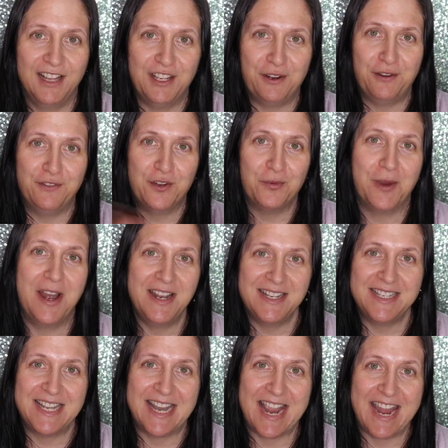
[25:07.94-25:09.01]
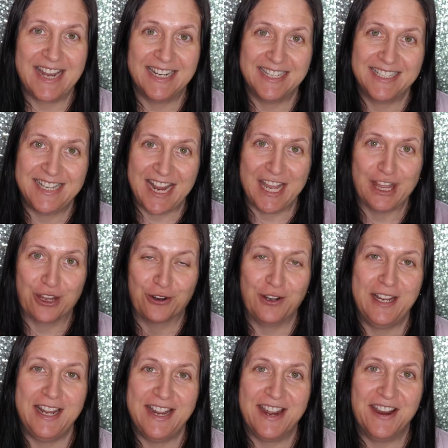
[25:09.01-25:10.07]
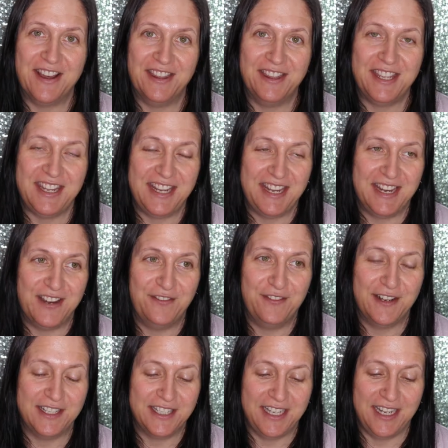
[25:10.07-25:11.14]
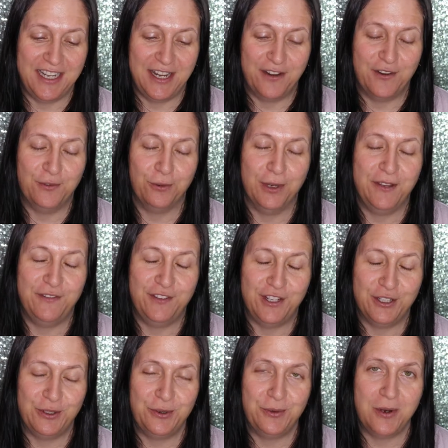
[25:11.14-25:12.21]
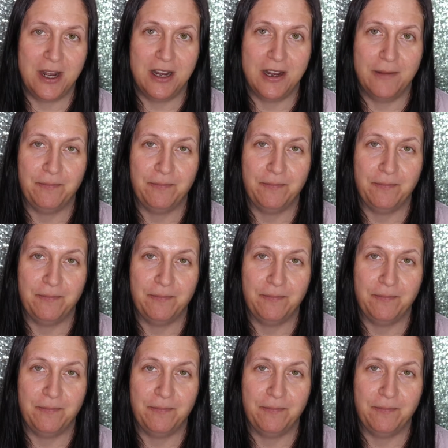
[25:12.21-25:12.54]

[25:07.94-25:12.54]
Hello everyone, today is day 3 on the Fenty review.